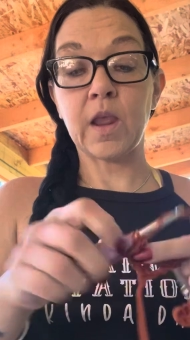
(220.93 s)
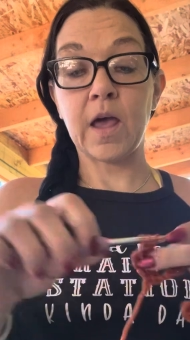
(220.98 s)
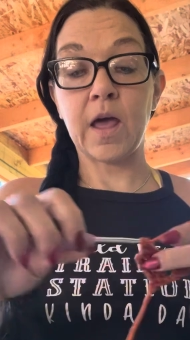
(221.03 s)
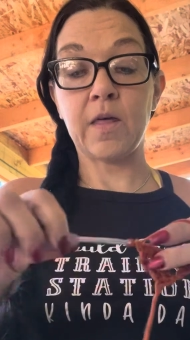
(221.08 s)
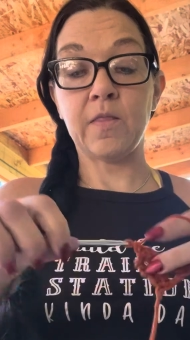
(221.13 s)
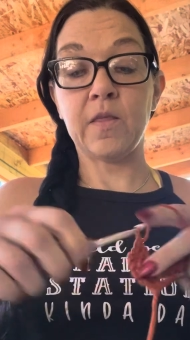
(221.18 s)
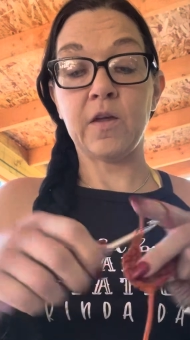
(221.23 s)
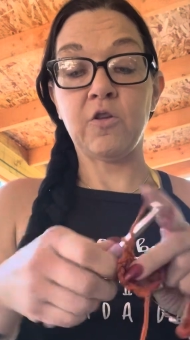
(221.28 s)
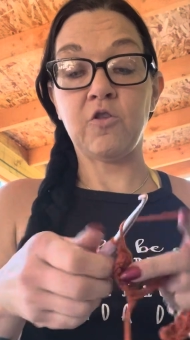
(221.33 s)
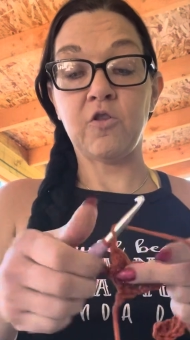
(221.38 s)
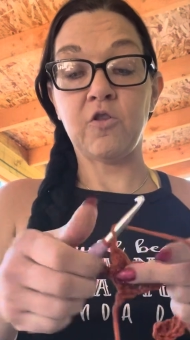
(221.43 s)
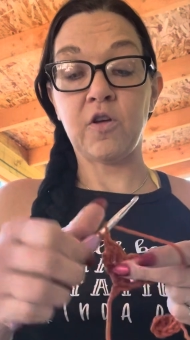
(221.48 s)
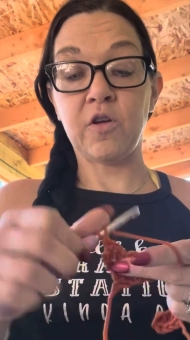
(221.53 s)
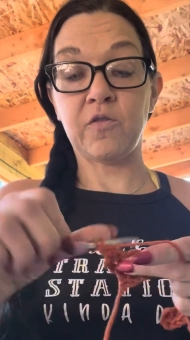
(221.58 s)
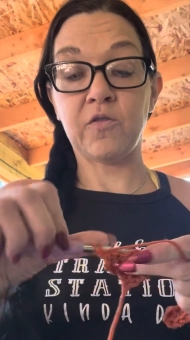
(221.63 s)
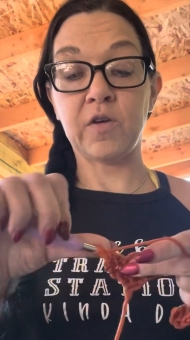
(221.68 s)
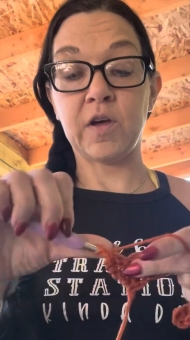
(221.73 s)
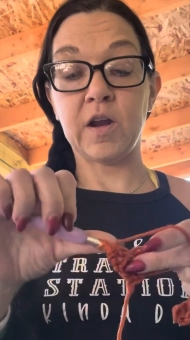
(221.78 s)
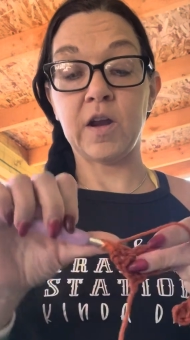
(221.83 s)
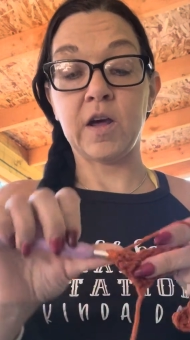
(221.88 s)
And then you're
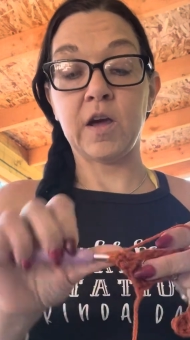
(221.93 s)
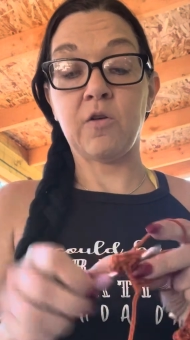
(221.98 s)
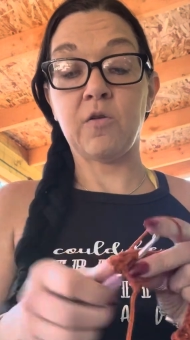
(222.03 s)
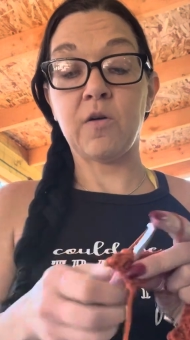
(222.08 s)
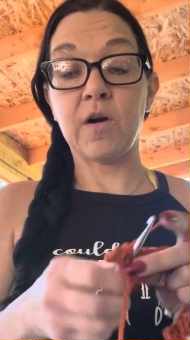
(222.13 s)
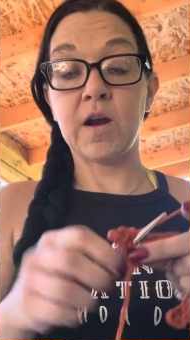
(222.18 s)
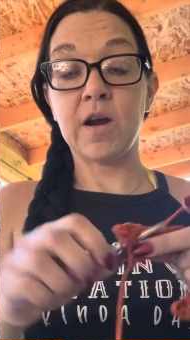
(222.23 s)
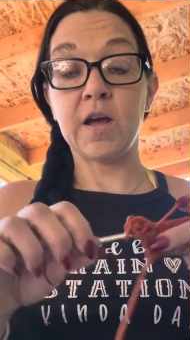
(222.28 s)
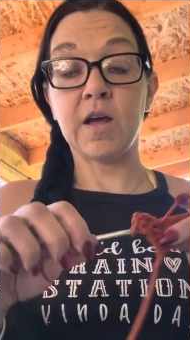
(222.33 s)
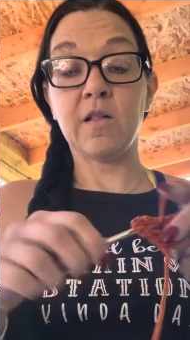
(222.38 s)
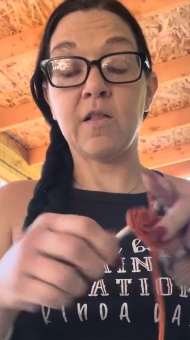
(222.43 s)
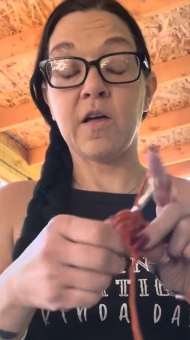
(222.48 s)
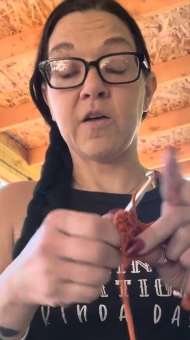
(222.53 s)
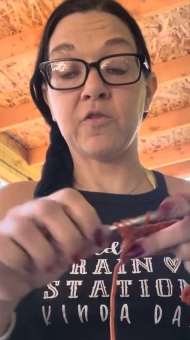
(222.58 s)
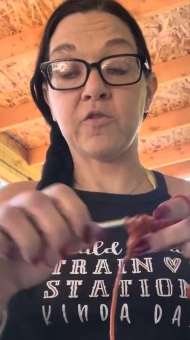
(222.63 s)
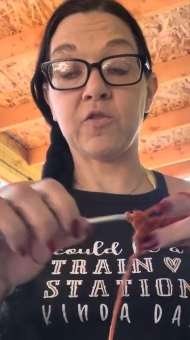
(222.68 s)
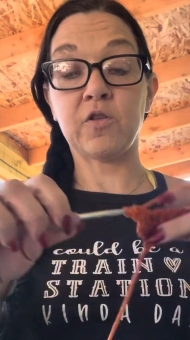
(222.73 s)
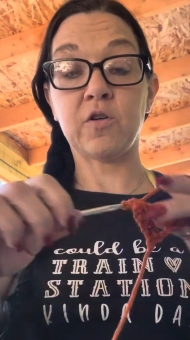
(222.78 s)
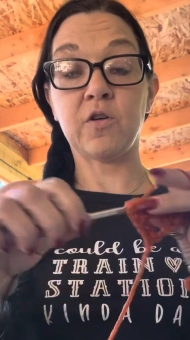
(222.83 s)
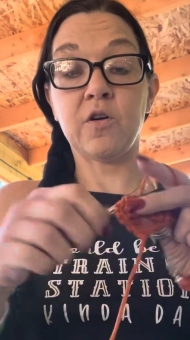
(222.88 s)
just gonna granny
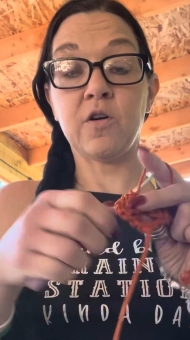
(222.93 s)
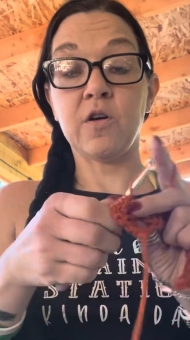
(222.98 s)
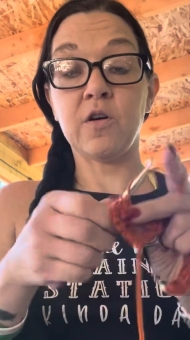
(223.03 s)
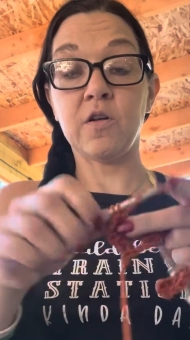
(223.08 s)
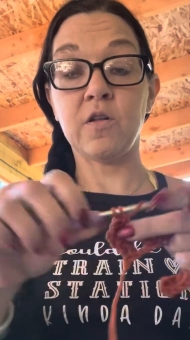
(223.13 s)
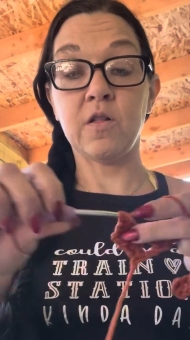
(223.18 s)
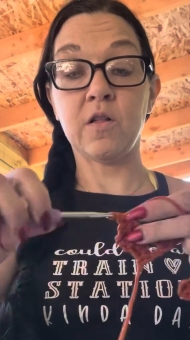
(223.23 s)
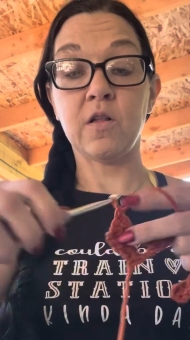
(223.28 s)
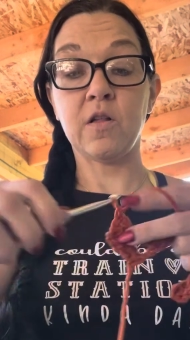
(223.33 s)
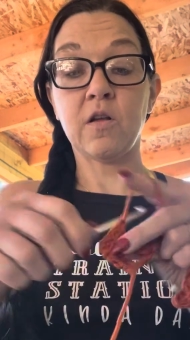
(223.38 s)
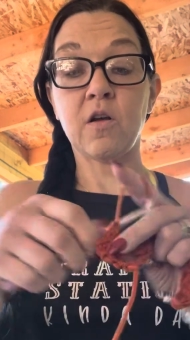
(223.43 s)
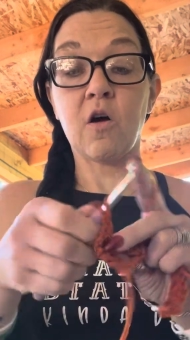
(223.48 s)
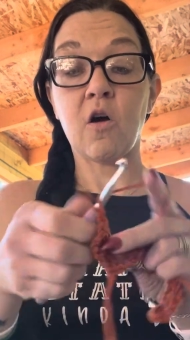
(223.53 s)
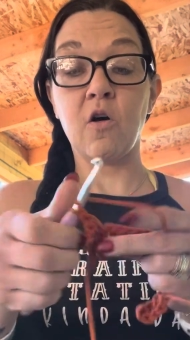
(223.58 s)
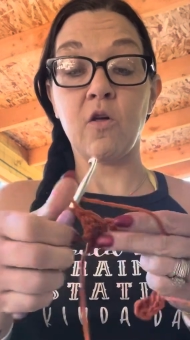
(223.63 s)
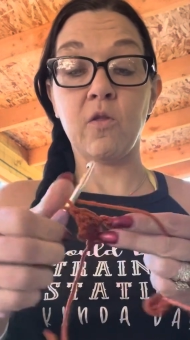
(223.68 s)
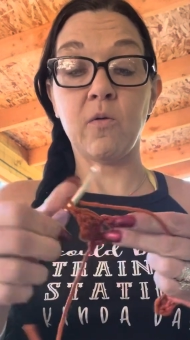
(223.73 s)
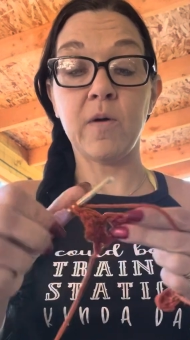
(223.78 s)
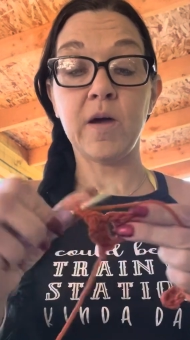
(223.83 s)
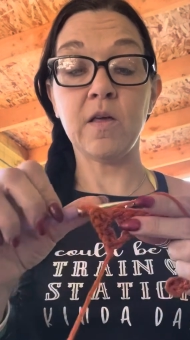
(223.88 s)
cluster
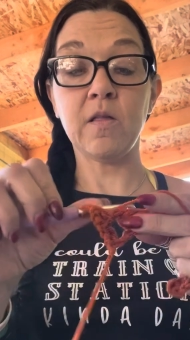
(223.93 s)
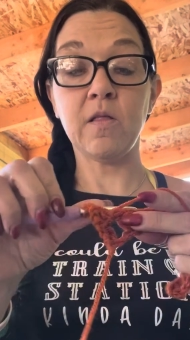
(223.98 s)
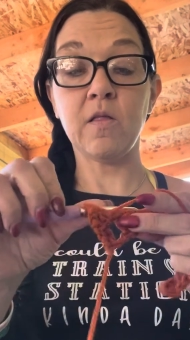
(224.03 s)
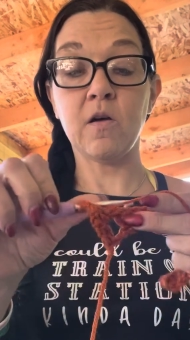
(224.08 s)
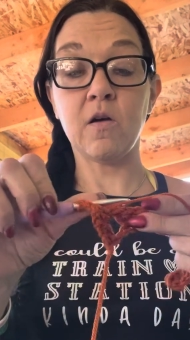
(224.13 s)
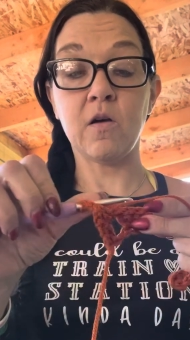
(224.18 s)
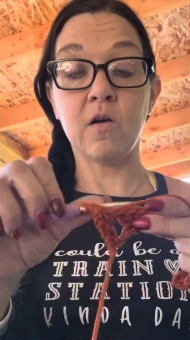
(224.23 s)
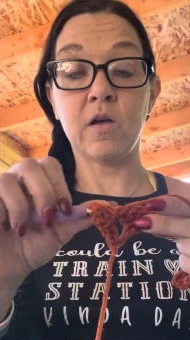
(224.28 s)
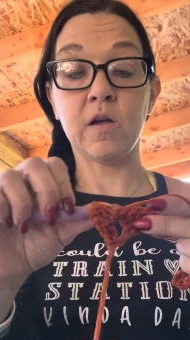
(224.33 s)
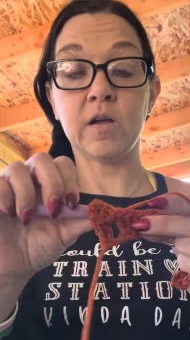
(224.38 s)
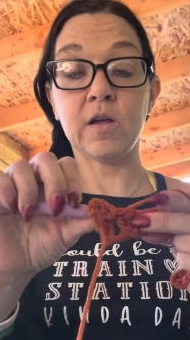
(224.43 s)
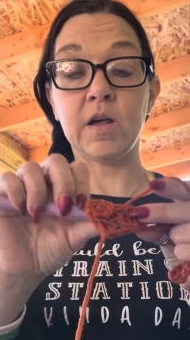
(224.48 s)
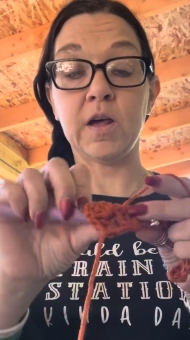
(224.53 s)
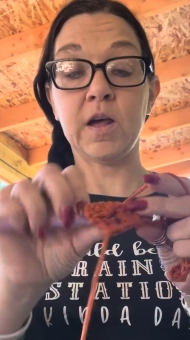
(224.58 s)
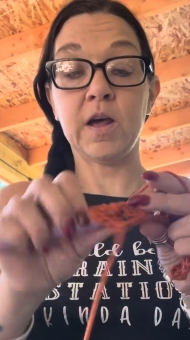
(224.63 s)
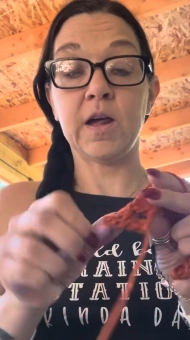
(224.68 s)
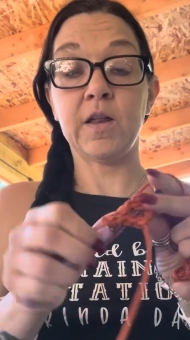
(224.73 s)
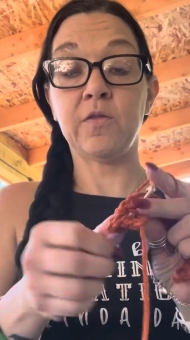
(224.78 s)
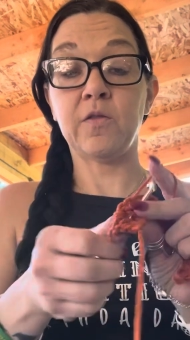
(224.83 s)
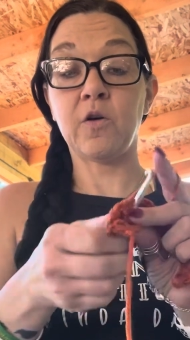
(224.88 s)
all the way along
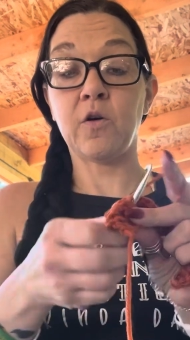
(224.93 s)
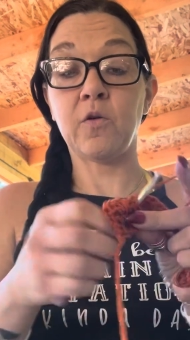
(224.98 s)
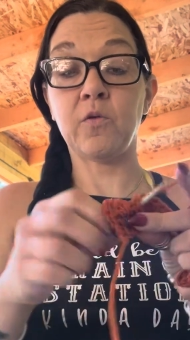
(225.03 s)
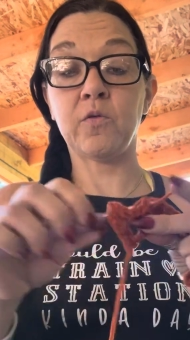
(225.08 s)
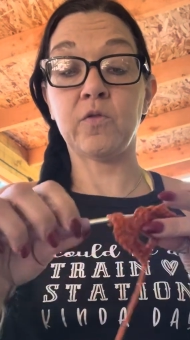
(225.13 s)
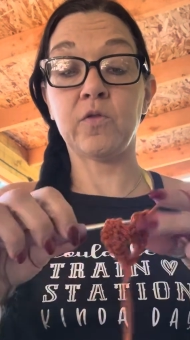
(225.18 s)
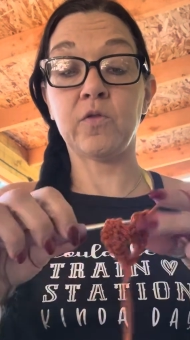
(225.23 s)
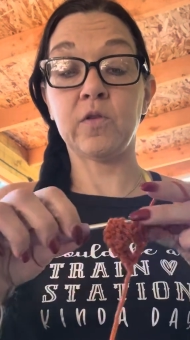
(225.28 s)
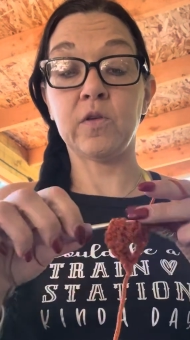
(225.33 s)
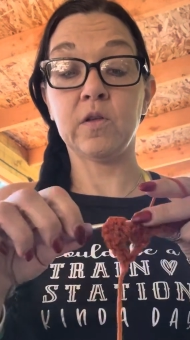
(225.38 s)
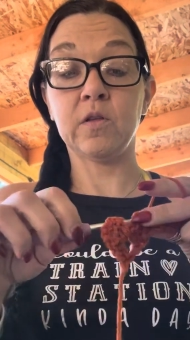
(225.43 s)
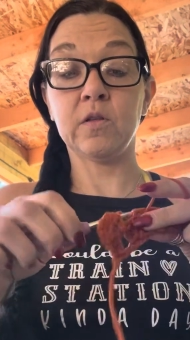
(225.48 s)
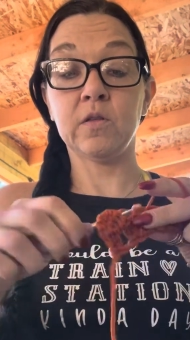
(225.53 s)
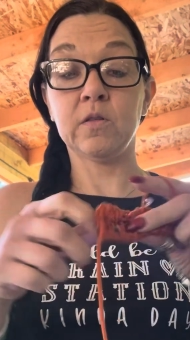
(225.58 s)
in those